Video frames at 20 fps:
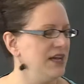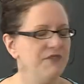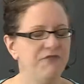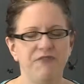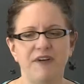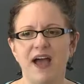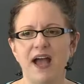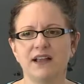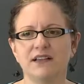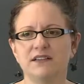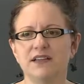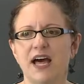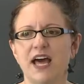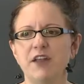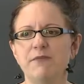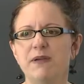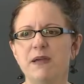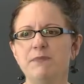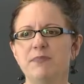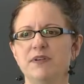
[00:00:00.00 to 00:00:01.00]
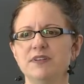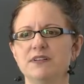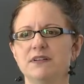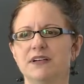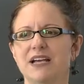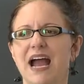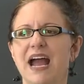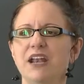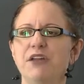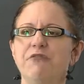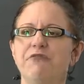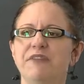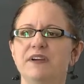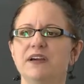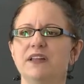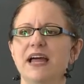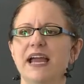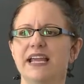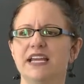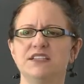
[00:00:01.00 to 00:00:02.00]
In fact, a lot of people kind of
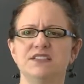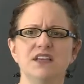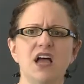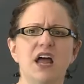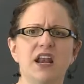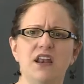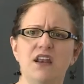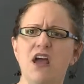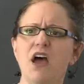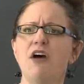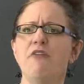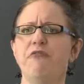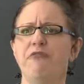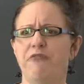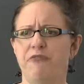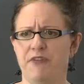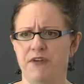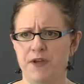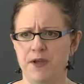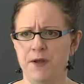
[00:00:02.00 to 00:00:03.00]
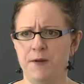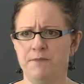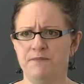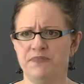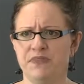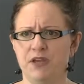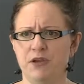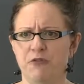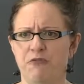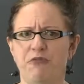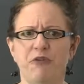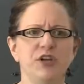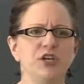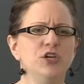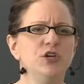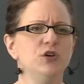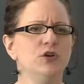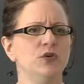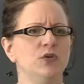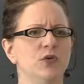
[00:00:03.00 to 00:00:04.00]
feel like it's not enough for
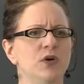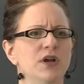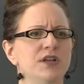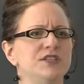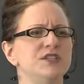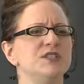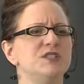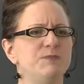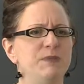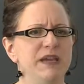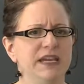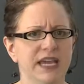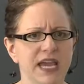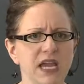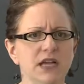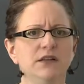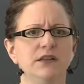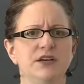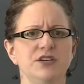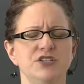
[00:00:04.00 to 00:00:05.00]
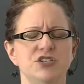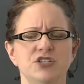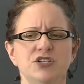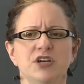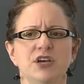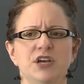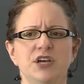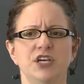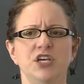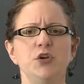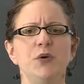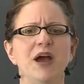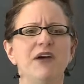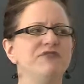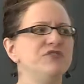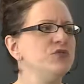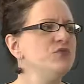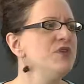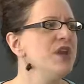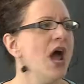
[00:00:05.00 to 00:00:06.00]
you to speak English. You
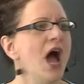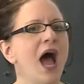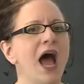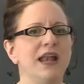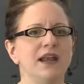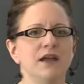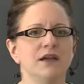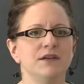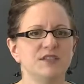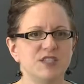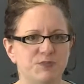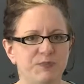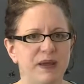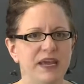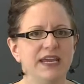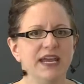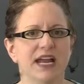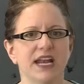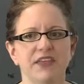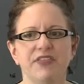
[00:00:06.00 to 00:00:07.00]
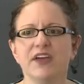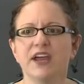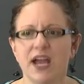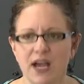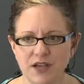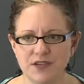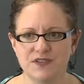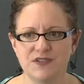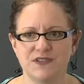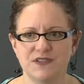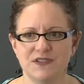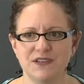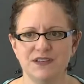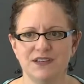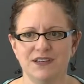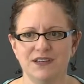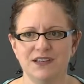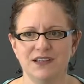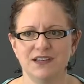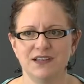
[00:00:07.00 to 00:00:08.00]
have to not speak anything else
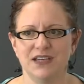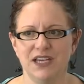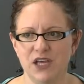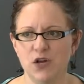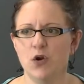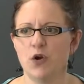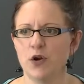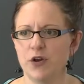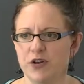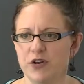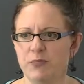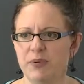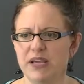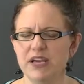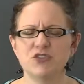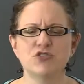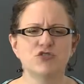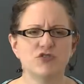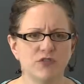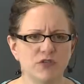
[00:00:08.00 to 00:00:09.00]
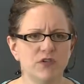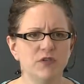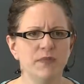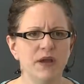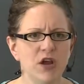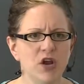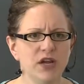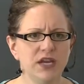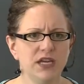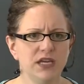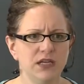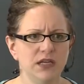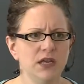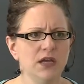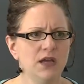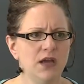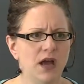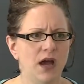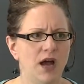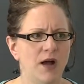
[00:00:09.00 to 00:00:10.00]
in order to be a true
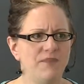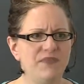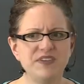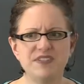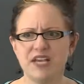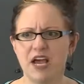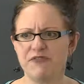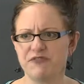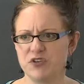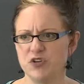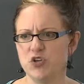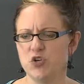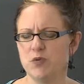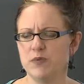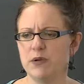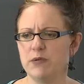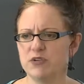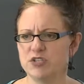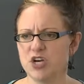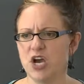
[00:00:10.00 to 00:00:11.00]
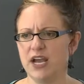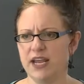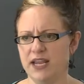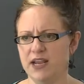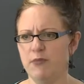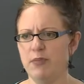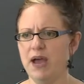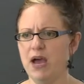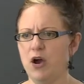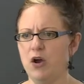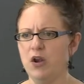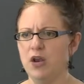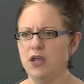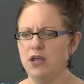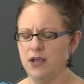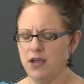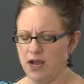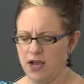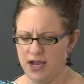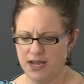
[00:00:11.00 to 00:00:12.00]
American. Um, this afternoon, we were talking about
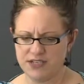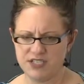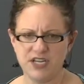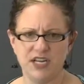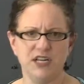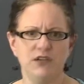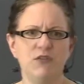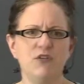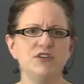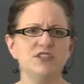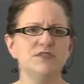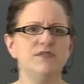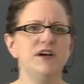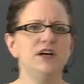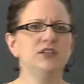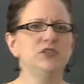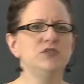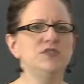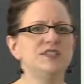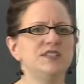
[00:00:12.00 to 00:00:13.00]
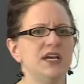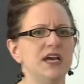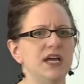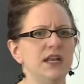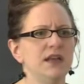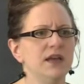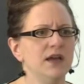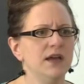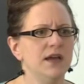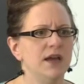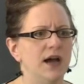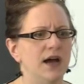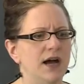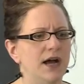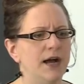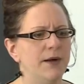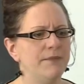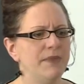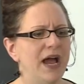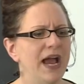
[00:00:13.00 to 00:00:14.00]
uh, Teddy Roosevelt, who said,
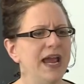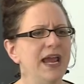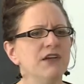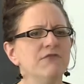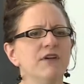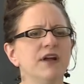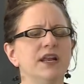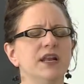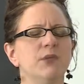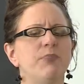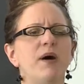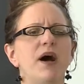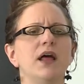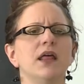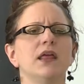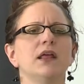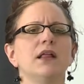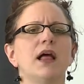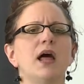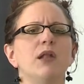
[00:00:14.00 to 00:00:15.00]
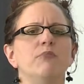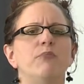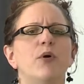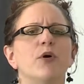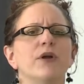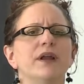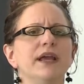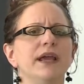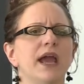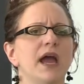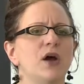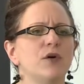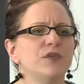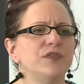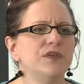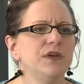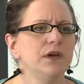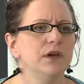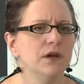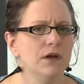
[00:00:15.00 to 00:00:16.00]
um, I ain't running a polyglot boarding
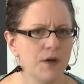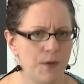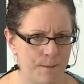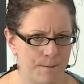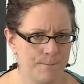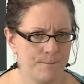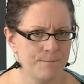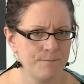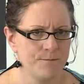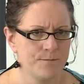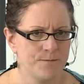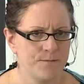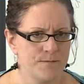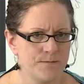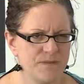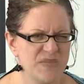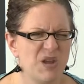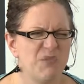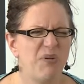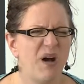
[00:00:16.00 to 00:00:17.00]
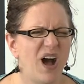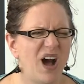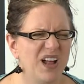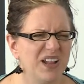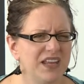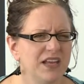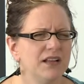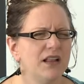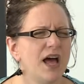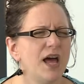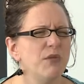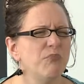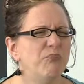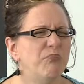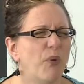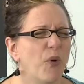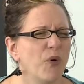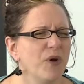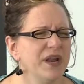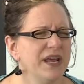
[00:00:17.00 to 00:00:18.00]
house here.
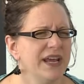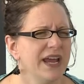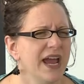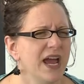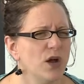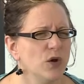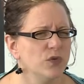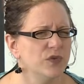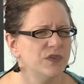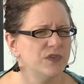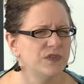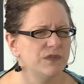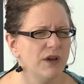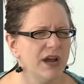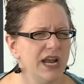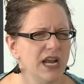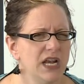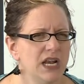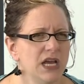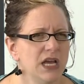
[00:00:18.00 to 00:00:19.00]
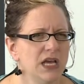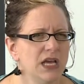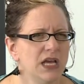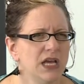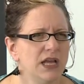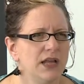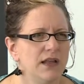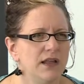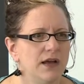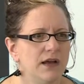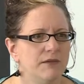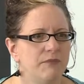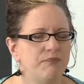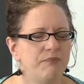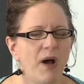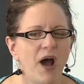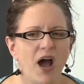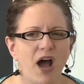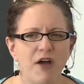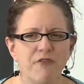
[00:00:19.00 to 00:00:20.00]
Polyglot boarding house, right?
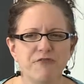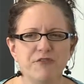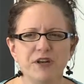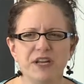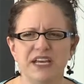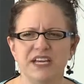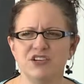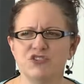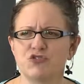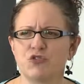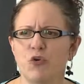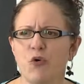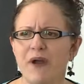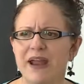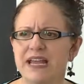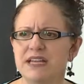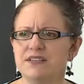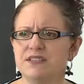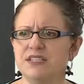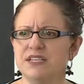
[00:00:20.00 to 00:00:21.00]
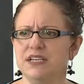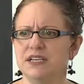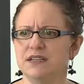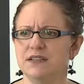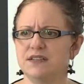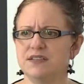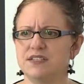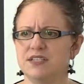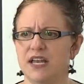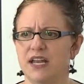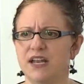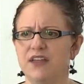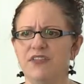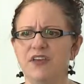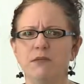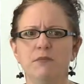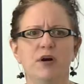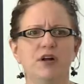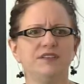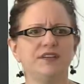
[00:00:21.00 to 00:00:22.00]
poverty, and transience.
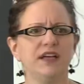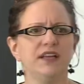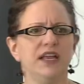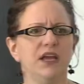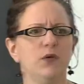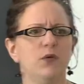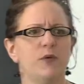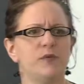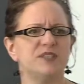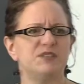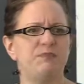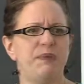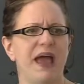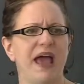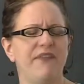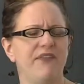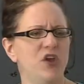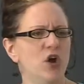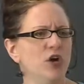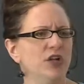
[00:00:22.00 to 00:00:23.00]
Anything multilingual was bad.